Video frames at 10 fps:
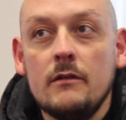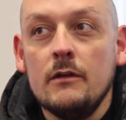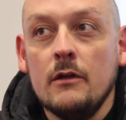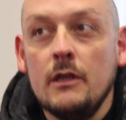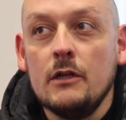
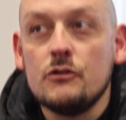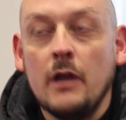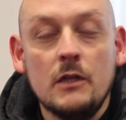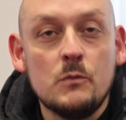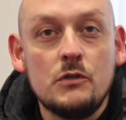You can
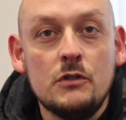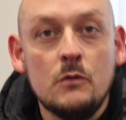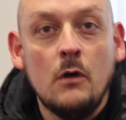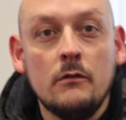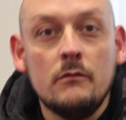train as much as
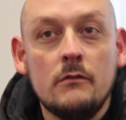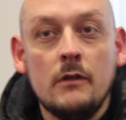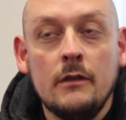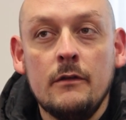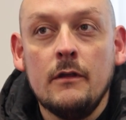you want,
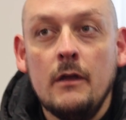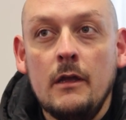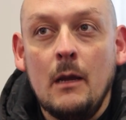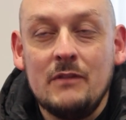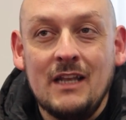and
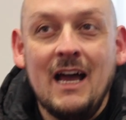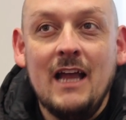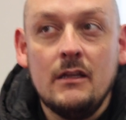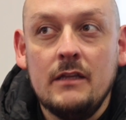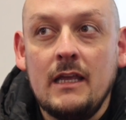I'm
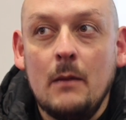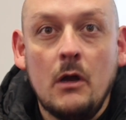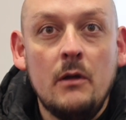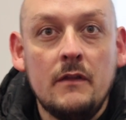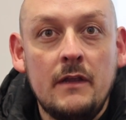delighted that they
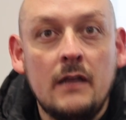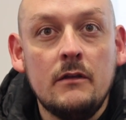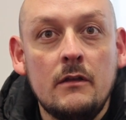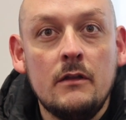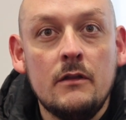kept going at the
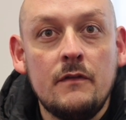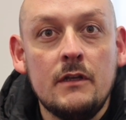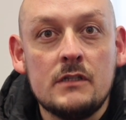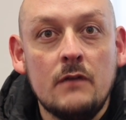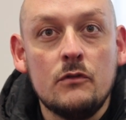end and the
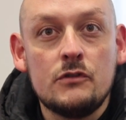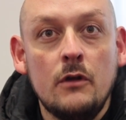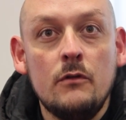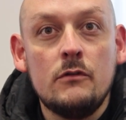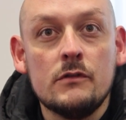fitness level
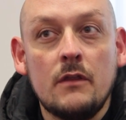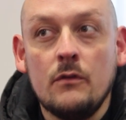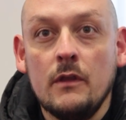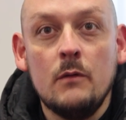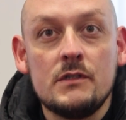showed, because I
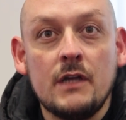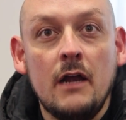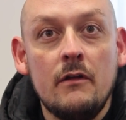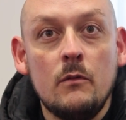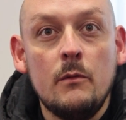thought they was
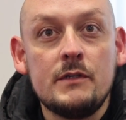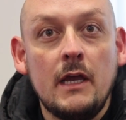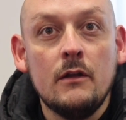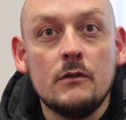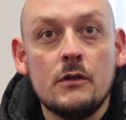tiring and we was
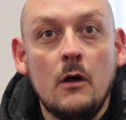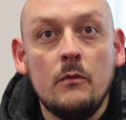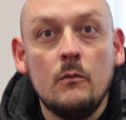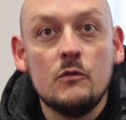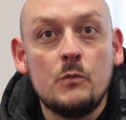getting on
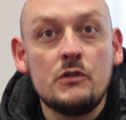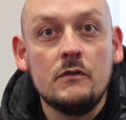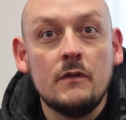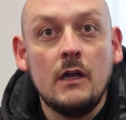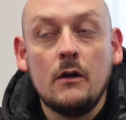top and we was
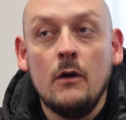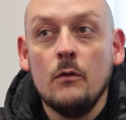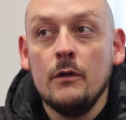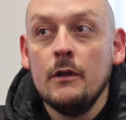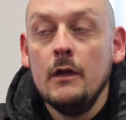pushing for that
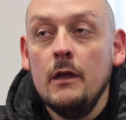goal, and